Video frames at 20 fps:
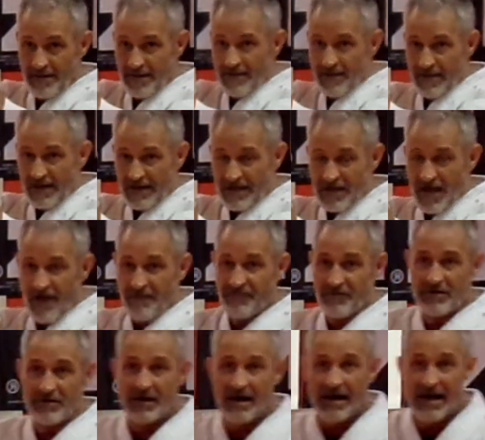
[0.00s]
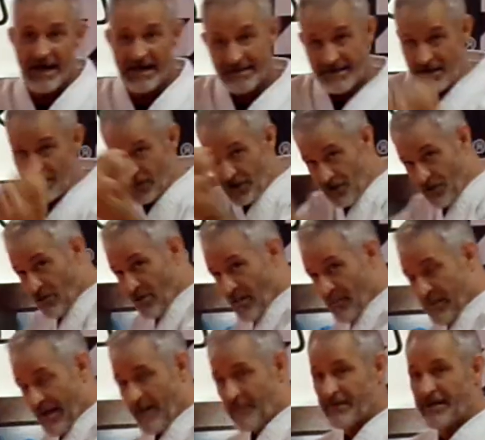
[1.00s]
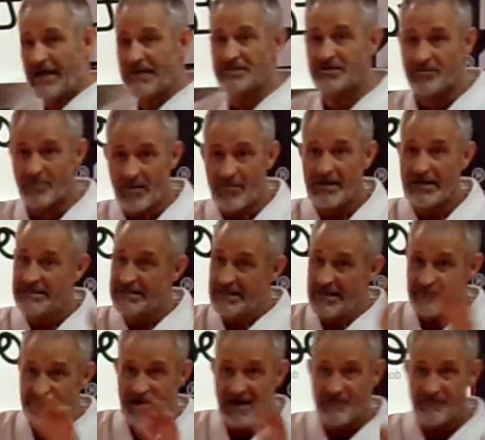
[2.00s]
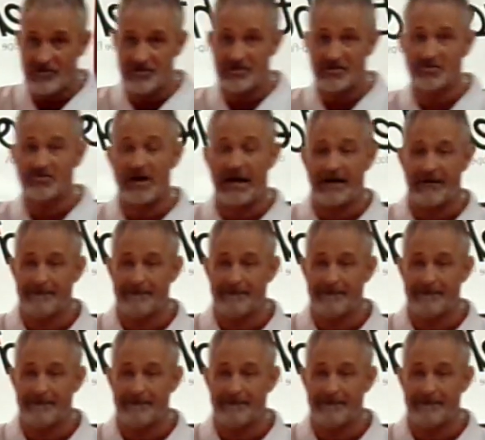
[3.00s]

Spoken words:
and cover. And then you can do a complication. Remember, it's left hand versus right.